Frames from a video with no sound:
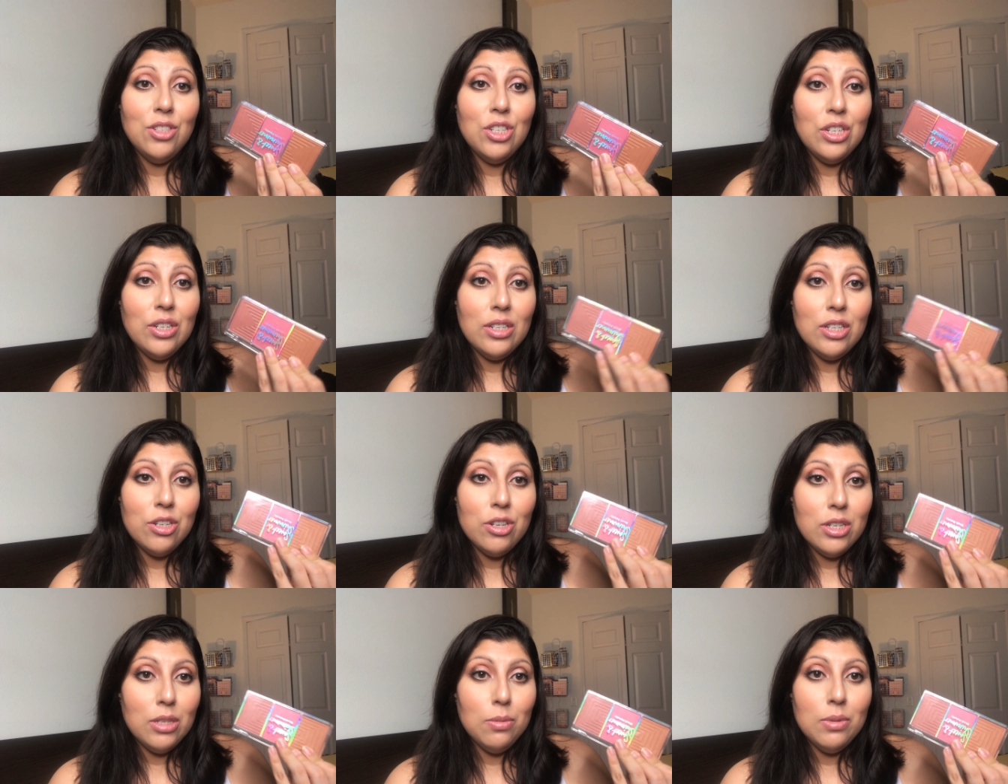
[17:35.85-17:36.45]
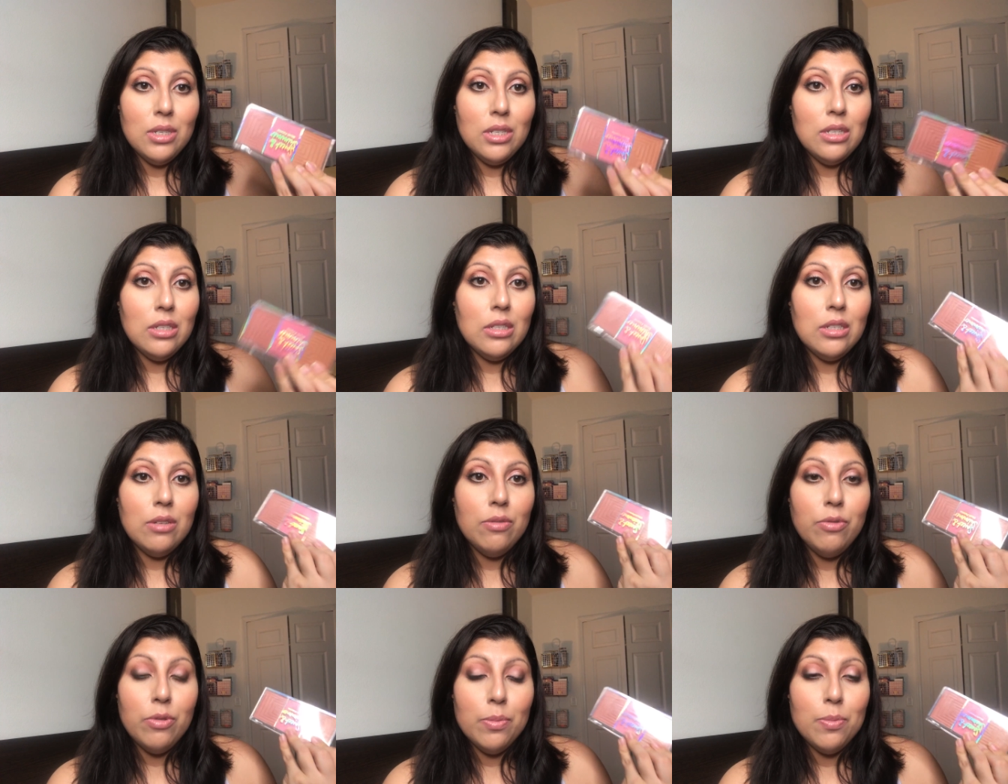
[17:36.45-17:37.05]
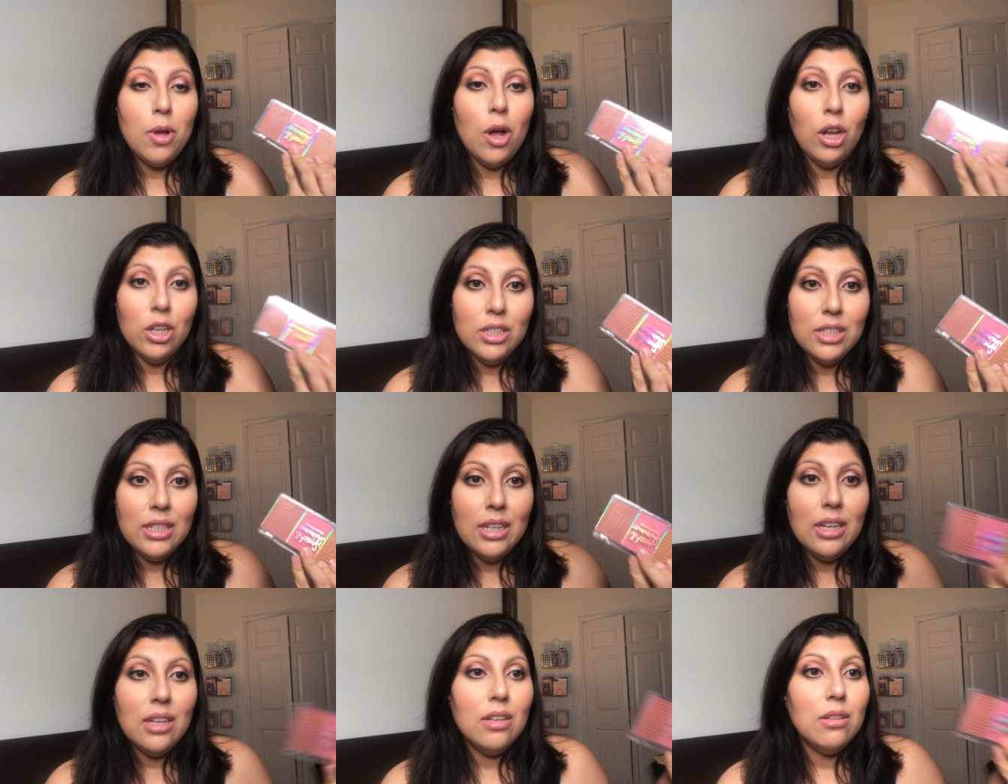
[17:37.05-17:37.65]
during the Christmas season from
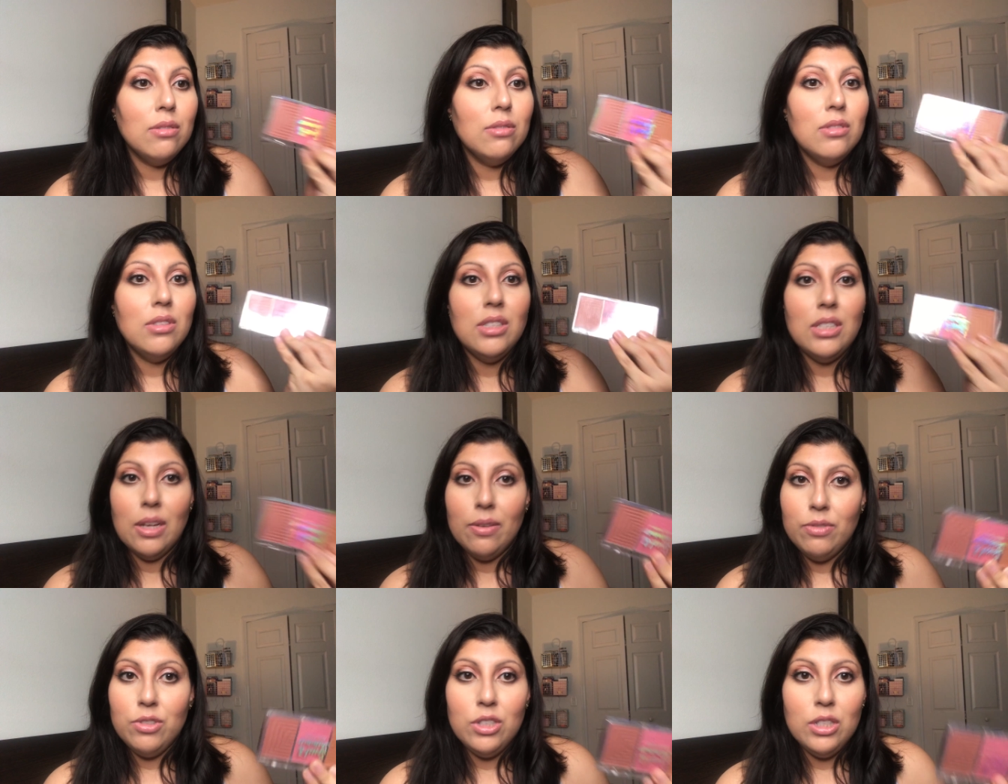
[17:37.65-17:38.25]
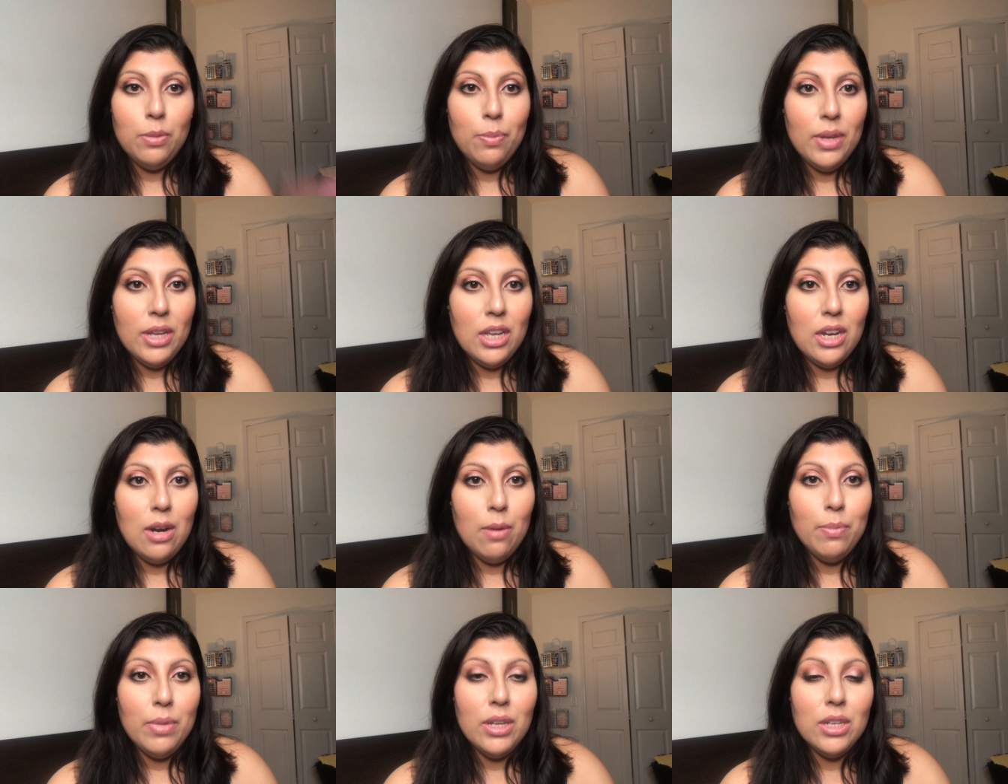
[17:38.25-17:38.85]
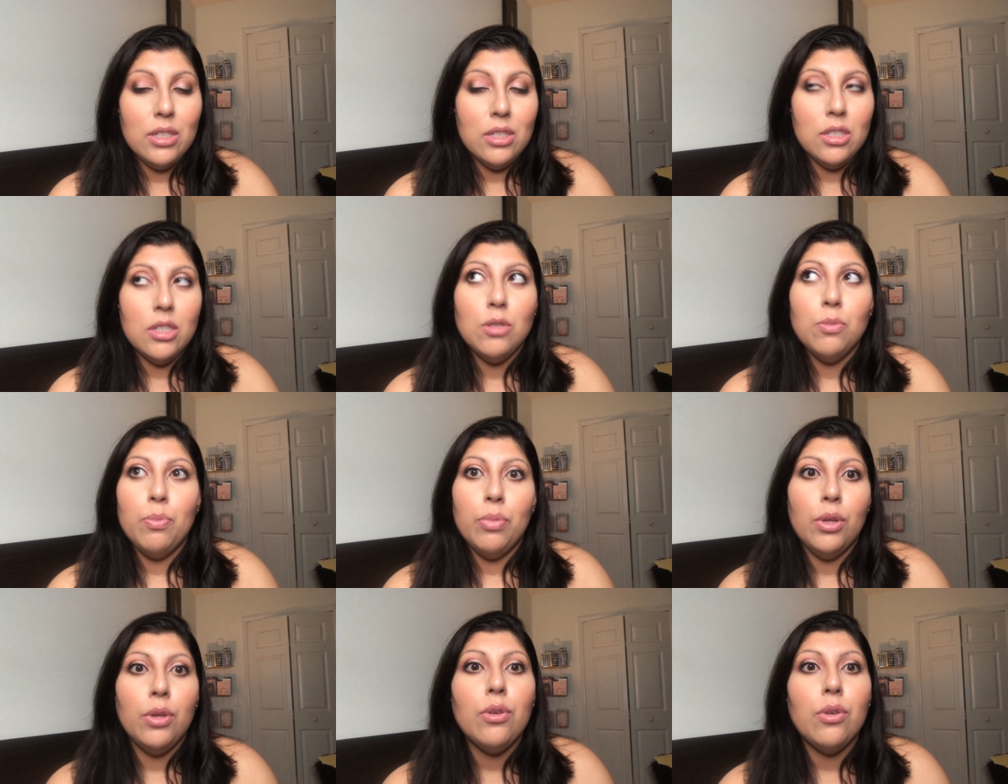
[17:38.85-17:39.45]
Ulta, definitely pick it up because
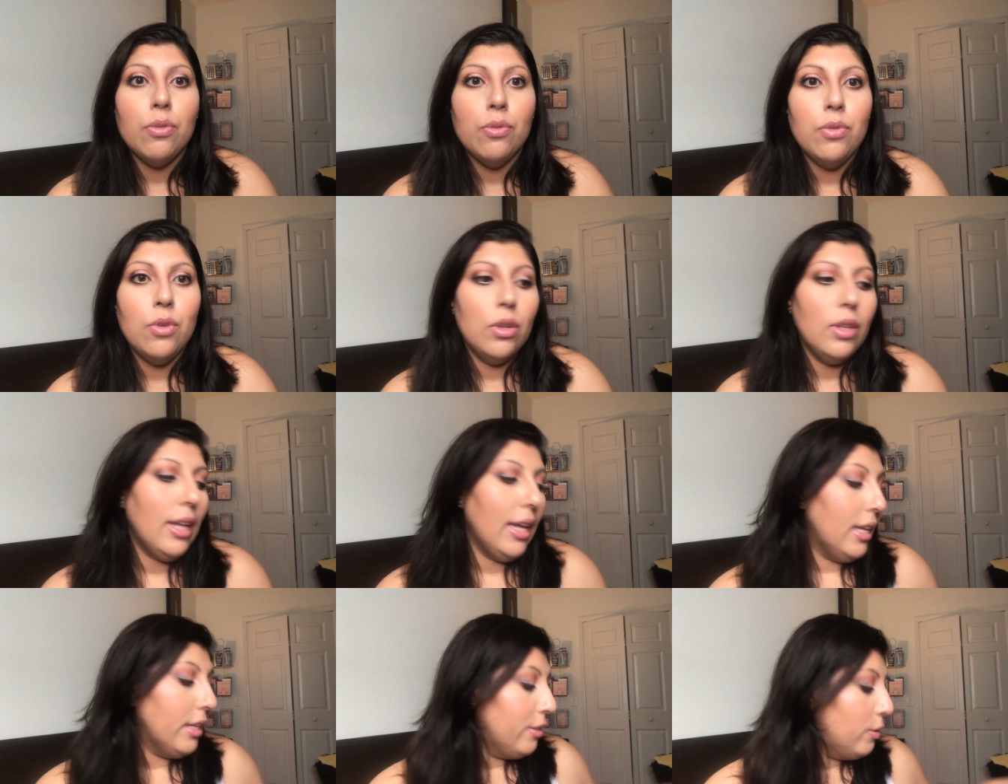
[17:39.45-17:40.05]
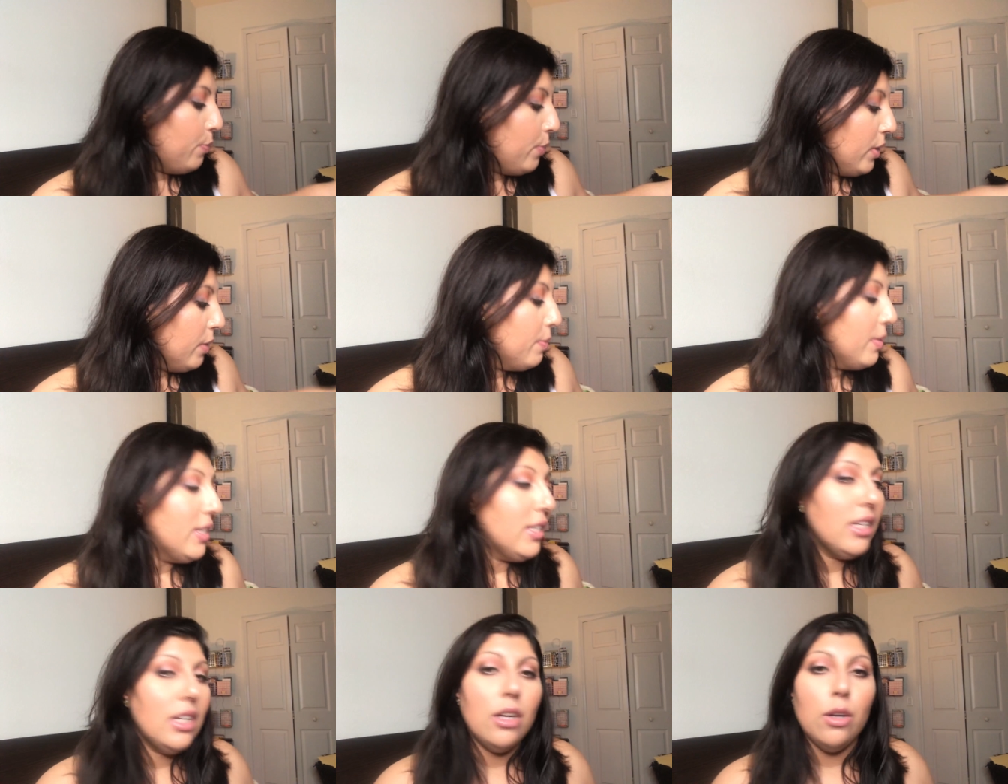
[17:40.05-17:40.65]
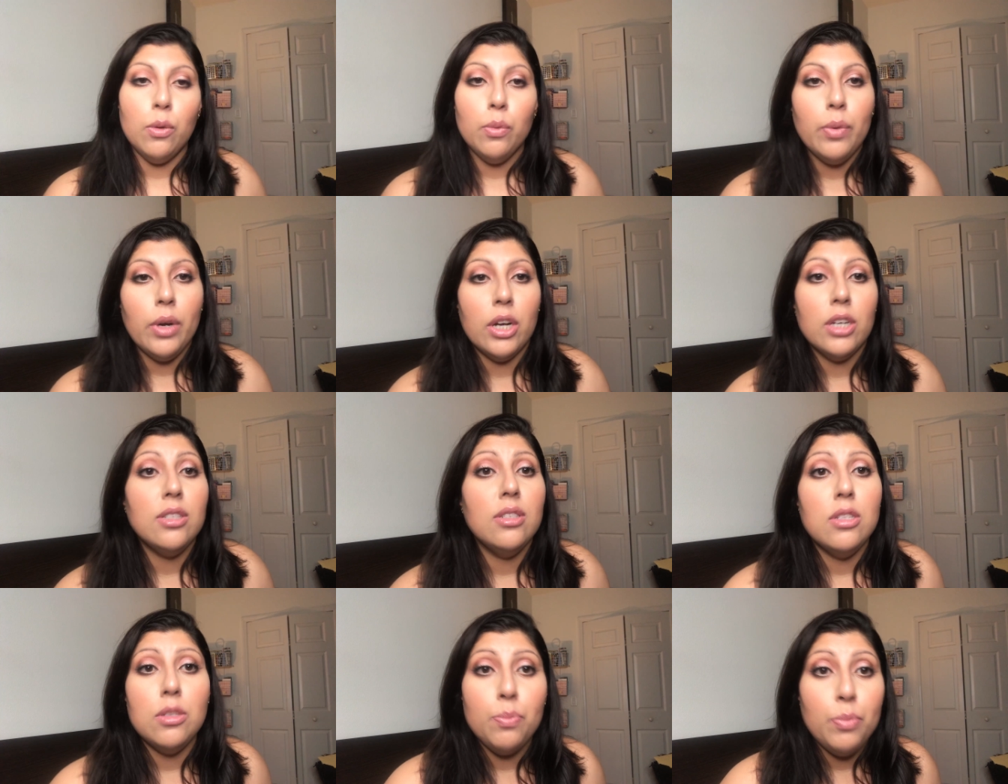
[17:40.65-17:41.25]
it's beautiful. Like, it's pigmented, it
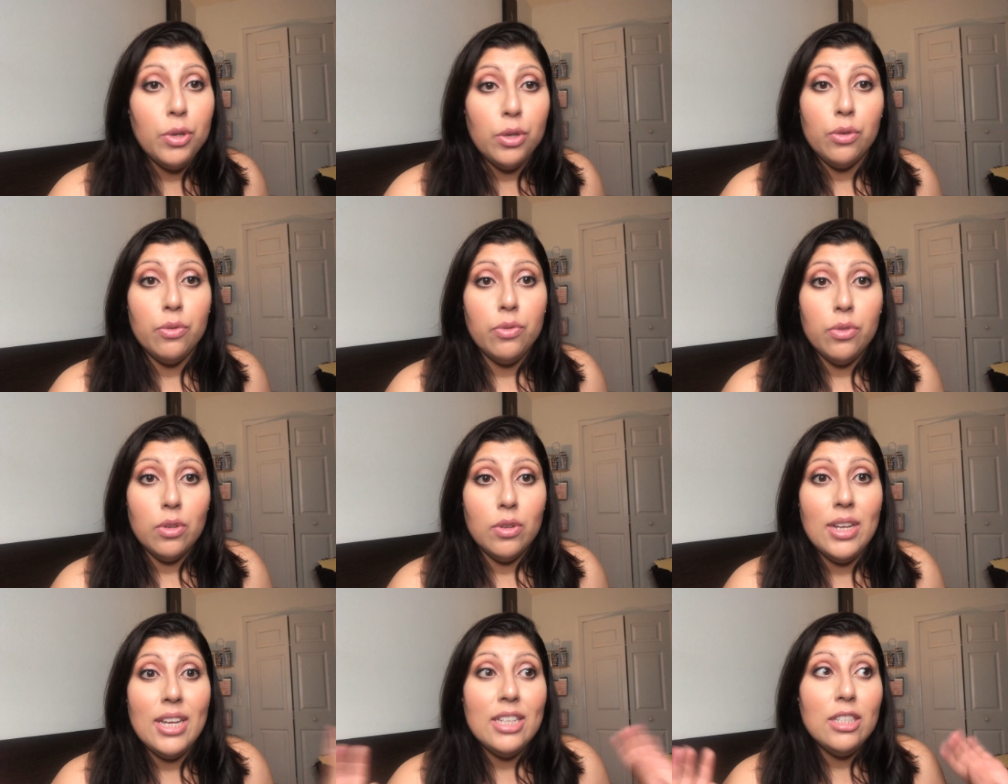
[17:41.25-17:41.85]
works, it's beautiful.